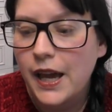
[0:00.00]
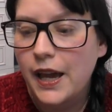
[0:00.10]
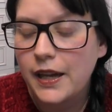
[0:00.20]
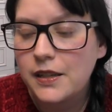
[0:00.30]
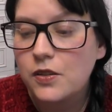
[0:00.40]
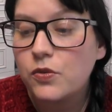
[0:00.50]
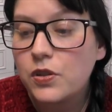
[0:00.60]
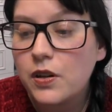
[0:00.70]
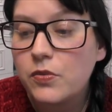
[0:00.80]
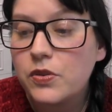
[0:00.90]
And
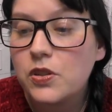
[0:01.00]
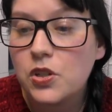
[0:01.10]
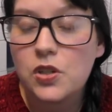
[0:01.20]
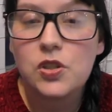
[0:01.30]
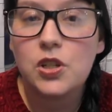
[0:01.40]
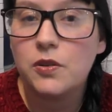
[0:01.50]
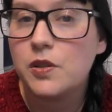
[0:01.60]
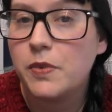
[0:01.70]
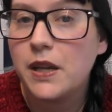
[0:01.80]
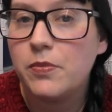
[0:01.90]
also, it wasn't just
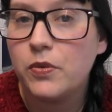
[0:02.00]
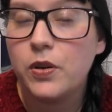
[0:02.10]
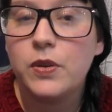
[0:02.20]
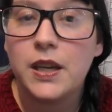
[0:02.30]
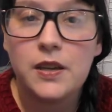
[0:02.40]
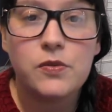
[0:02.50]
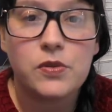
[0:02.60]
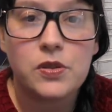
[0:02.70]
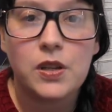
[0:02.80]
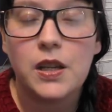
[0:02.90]
Jewish people who were
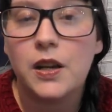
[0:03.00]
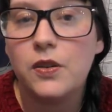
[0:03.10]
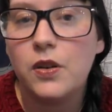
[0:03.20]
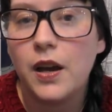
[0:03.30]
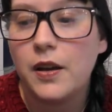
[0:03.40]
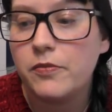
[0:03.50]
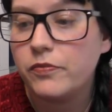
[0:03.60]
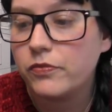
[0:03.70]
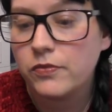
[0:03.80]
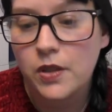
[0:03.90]
killed. You know.
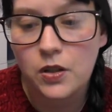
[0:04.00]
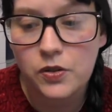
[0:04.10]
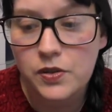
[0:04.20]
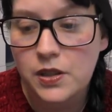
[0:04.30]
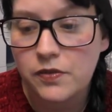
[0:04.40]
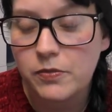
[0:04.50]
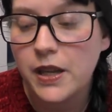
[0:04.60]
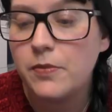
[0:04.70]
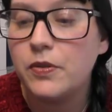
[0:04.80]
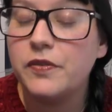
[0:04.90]
Um, lots of different
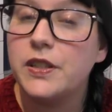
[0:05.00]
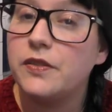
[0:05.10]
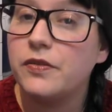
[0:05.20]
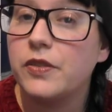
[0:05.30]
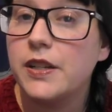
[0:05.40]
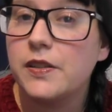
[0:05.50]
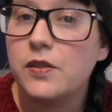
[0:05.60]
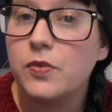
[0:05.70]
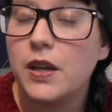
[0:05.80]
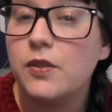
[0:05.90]
people for different
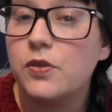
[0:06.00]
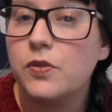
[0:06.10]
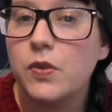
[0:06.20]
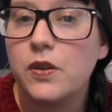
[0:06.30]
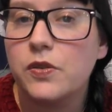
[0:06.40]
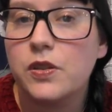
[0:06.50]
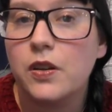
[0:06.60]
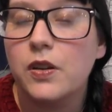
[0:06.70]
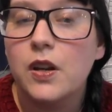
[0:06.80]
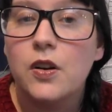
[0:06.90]
reasons were killed as well.
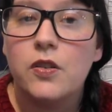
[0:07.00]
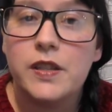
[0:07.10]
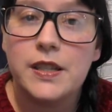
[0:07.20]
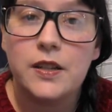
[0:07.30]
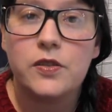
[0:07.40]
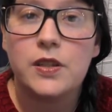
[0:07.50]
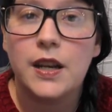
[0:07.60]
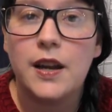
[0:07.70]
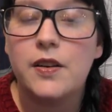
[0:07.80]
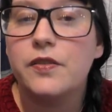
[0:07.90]
So obviously lots of
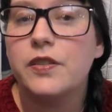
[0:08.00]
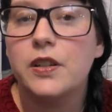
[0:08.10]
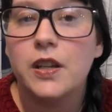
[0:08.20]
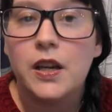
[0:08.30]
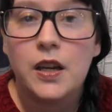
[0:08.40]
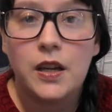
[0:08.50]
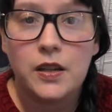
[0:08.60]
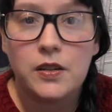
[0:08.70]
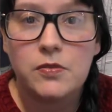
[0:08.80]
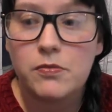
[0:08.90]
love and
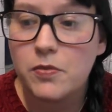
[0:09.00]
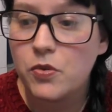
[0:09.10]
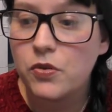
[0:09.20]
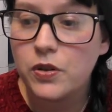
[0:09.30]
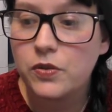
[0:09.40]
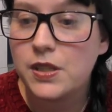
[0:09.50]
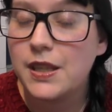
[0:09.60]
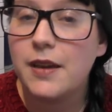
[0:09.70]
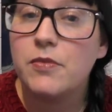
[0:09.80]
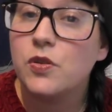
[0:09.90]
and memorial to
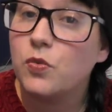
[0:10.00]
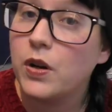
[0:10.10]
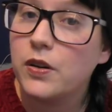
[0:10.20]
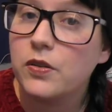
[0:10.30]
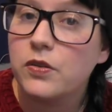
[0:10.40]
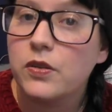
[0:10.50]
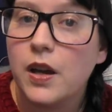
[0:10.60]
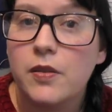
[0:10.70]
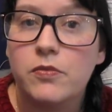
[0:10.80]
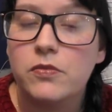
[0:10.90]
them as well.
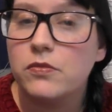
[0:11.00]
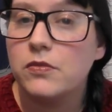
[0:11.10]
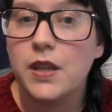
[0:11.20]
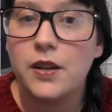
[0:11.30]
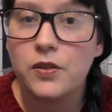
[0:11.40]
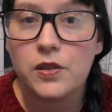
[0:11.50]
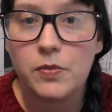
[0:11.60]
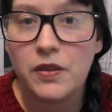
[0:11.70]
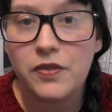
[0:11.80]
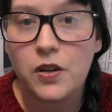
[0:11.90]
Um, they're not to
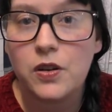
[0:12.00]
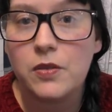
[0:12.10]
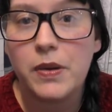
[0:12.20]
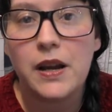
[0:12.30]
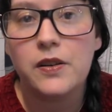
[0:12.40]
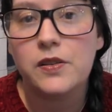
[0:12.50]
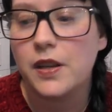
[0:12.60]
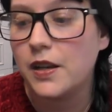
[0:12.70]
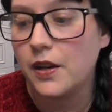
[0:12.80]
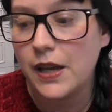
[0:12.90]
be forgotten about,
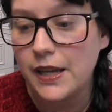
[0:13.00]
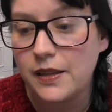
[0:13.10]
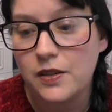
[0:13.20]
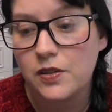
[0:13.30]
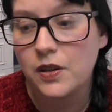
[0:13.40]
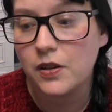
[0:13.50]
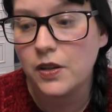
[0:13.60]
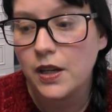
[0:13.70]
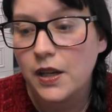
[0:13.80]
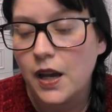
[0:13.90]
you know, either. So
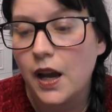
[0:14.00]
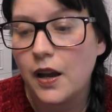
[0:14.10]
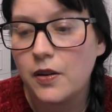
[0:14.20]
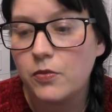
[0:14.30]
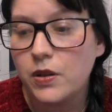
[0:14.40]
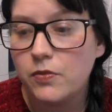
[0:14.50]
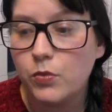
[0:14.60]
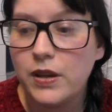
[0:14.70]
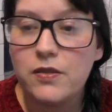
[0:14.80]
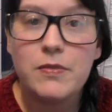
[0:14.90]
um, we
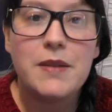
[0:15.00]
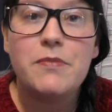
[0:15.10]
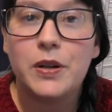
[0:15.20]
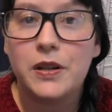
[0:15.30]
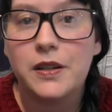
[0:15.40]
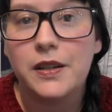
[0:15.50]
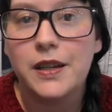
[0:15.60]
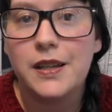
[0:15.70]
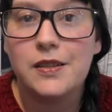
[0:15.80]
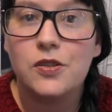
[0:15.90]
we remember
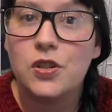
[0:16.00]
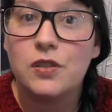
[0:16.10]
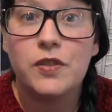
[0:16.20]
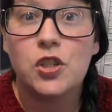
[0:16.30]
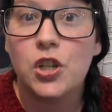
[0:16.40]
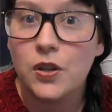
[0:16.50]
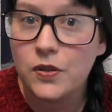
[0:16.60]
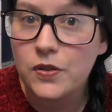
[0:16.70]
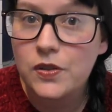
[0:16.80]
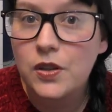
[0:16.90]
it's not just for
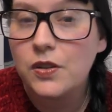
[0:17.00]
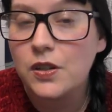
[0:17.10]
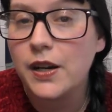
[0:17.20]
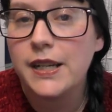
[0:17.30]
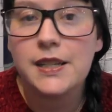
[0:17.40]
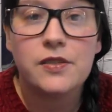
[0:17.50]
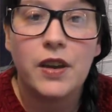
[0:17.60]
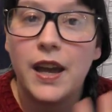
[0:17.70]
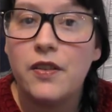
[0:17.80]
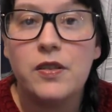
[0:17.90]
Jews who died; it's for
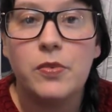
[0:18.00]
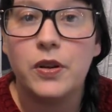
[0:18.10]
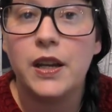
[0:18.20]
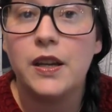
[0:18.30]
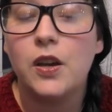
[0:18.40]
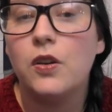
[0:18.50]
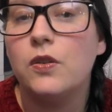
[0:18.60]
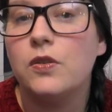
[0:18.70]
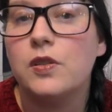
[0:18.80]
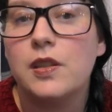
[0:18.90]
everybody
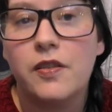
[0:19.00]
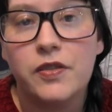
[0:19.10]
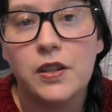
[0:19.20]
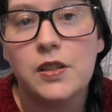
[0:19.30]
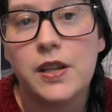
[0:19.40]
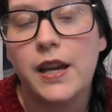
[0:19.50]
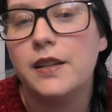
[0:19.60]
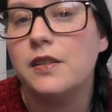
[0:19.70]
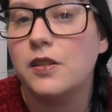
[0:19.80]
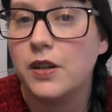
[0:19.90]
who suffered
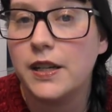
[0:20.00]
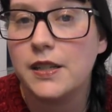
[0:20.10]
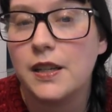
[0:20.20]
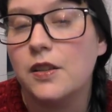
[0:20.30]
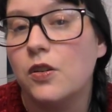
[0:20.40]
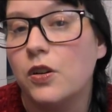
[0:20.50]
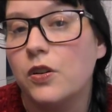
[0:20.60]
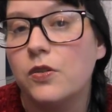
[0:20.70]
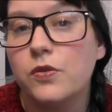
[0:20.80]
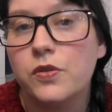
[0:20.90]
and died in the
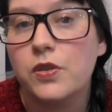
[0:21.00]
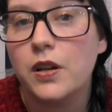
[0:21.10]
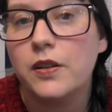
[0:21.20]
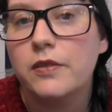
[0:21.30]
Holocaust. So.